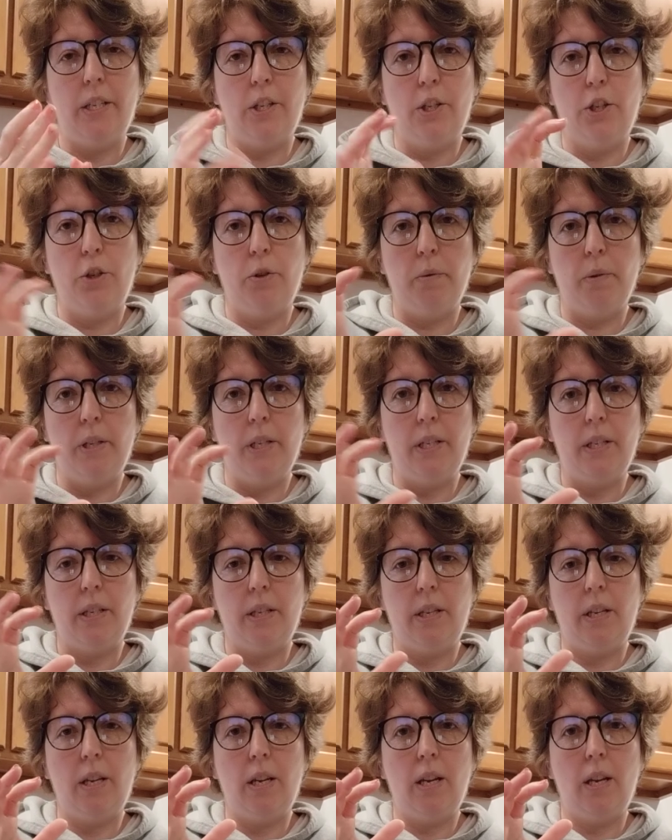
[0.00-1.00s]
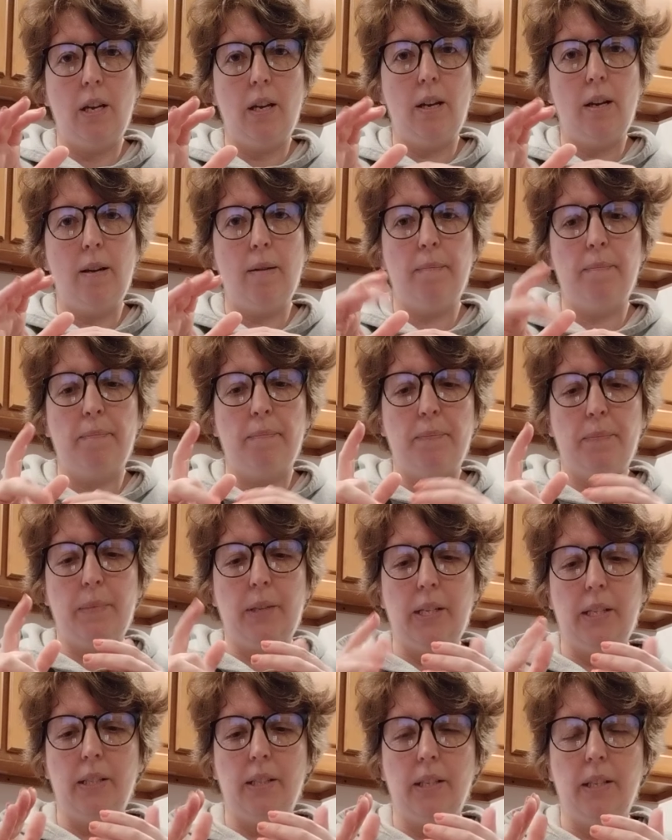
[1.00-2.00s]
to do it
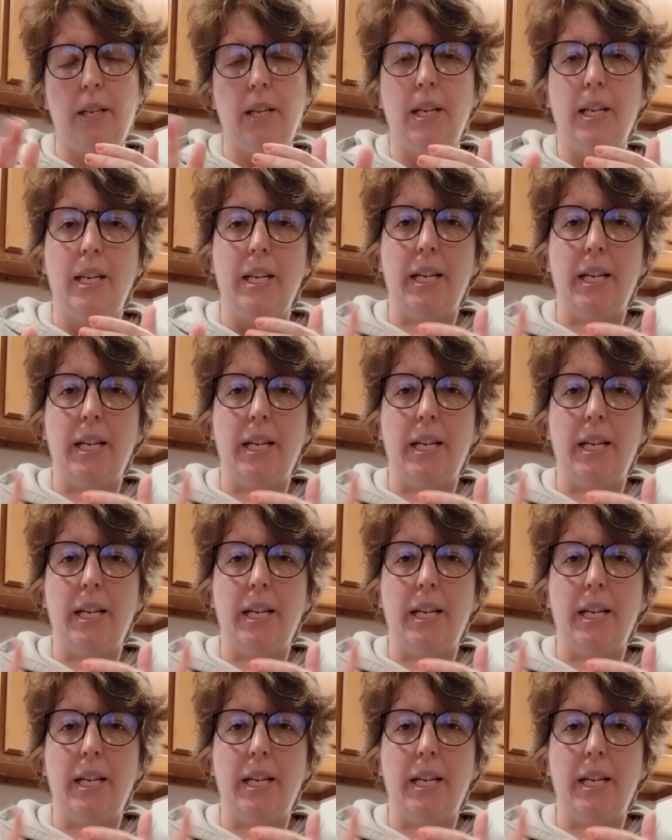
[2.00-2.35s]
that's